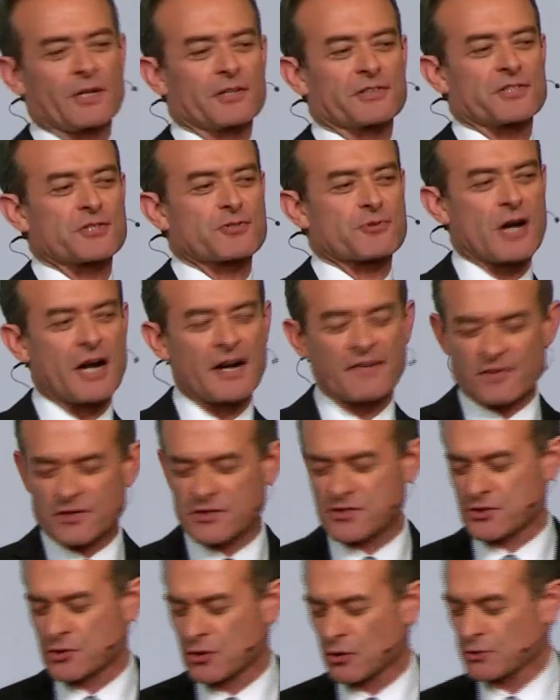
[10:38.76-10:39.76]

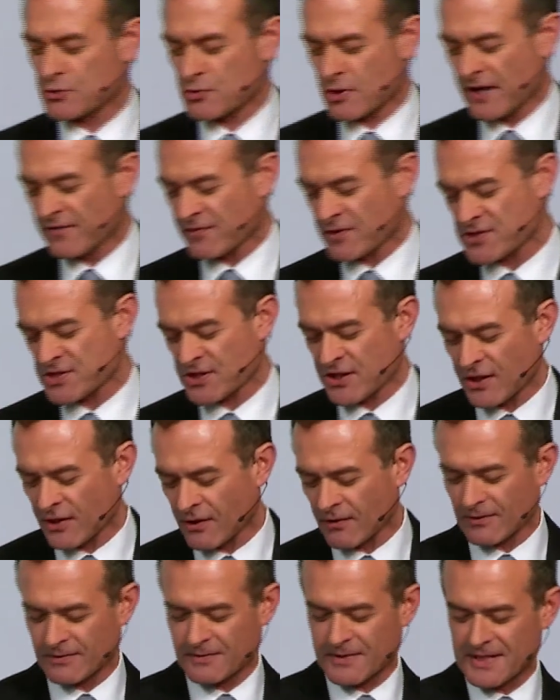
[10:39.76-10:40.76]
multi-drivers, no drivers at
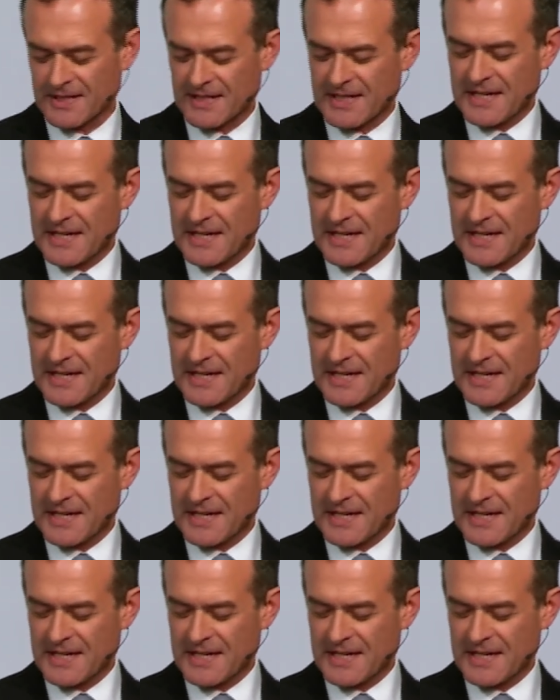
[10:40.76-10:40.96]
all.